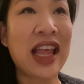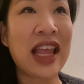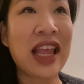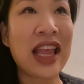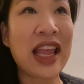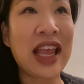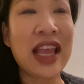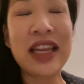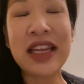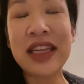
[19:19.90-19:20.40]

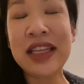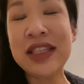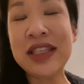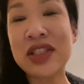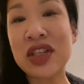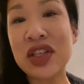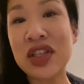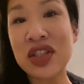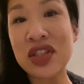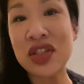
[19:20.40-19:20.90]
it
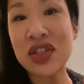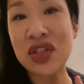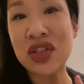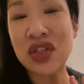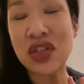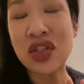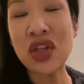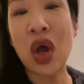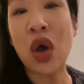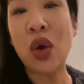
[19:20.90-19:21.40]
is
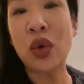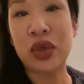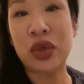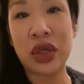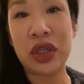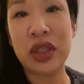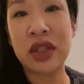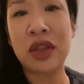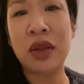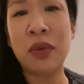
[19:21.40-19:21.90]
so
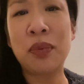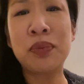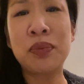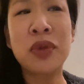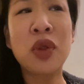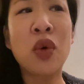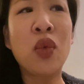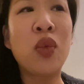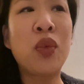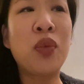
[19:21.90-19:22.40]
good.
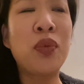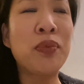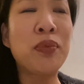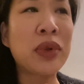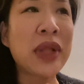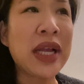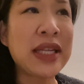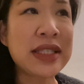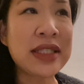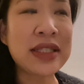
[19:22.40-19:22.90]
The
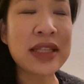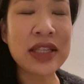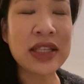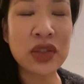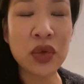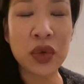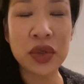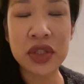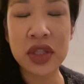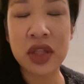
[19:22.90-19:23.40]
places they
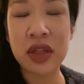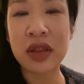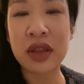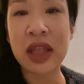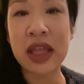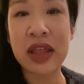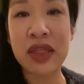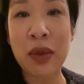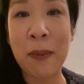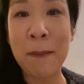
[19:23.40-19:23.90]
source
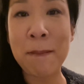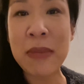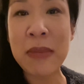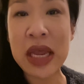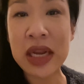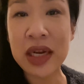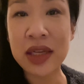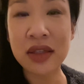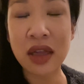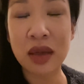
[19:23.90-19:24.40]
the
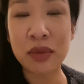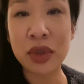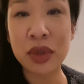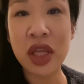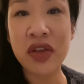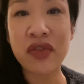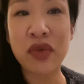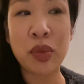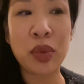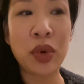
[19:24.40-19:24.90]
meat is
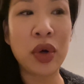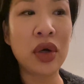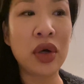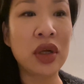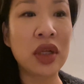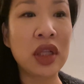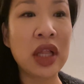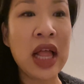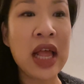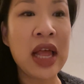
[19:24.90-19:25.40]

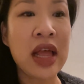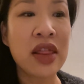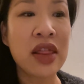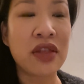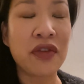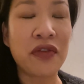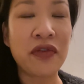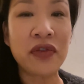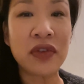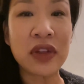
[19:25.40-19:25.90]
unbelievable.
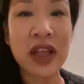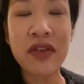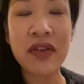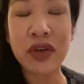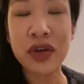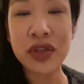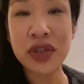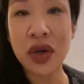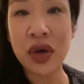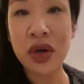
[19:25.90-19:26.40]
The
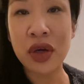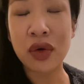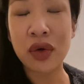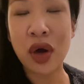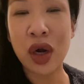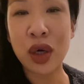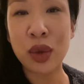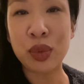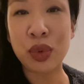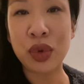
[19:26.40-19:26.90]
flavors are
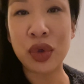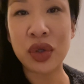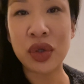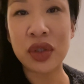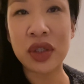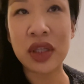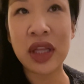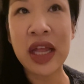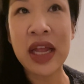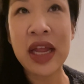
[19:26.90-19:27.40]

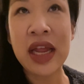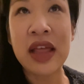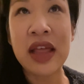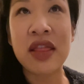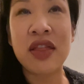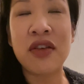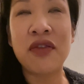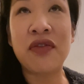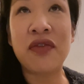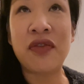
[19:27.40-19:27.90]
incredible.
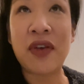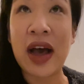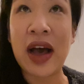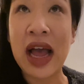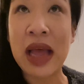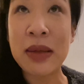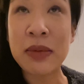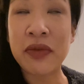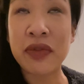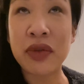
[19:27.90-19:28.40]
The
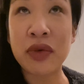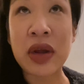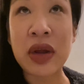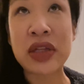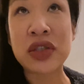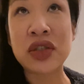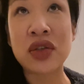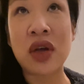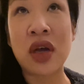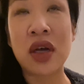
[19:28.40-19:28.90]
vibe of the
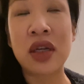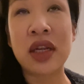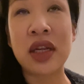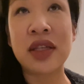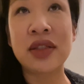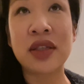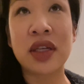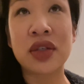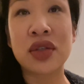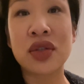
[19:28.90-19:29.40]
restaurant
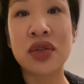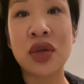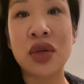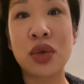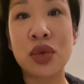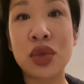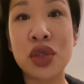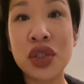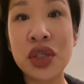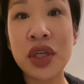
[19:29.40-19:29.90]
is like
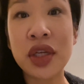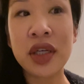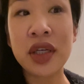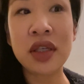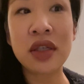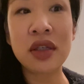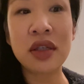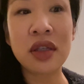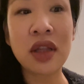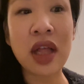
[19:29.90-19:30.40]
so
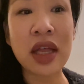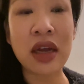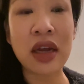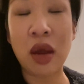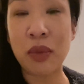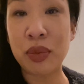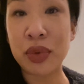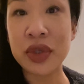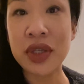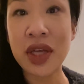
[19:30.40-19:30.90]
chill and
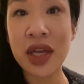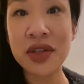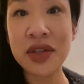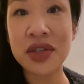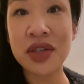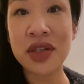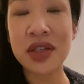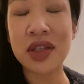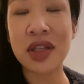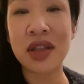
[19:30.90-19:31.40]

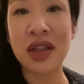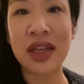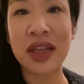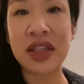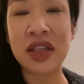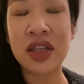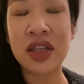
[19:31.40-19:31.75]
unpretentious, and like